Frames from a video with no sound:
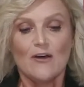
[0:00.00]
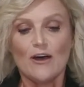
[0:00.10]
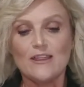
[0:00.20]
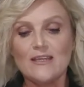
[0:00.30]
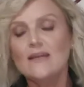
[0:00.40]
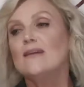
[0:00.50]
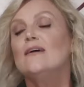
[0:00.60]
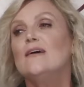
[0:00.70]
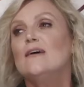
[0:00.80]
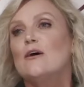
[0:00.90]
I think
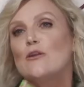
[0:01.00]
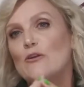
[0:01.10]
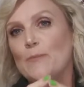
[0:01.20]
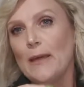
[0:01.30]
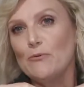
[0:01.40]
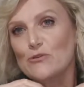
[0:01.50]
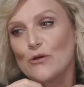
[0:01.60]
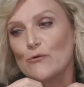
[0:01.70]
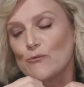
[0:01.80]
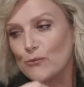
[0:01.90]
a lot of people
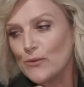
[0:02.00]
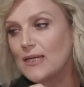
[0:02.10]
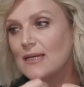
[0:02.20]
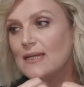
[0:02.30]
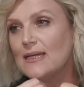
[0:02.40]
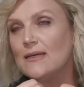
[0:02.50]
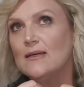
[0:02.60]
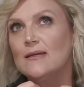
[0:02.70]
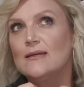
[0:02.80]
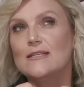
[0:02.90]
don't really
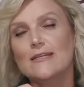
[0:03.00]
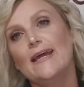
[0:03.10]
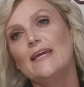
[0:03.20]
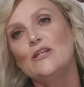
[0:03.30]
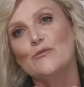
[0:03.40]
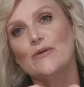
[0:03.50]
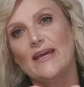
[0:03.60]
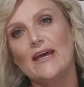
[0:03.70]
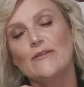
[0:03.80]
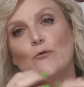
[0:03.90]
take into
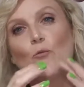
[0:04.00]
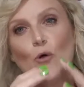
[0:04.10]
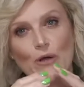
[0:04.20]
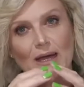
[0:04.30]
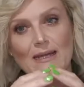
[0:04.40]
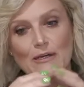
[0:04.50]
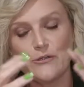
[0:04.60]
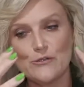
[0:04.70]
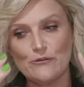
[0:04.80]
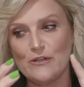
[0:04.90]
account that what colour can
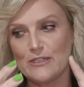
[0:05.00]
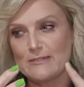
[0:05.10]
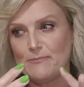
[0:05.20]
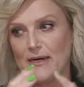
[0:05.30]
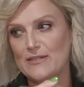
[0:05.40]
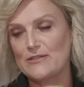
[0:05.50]
do for your space.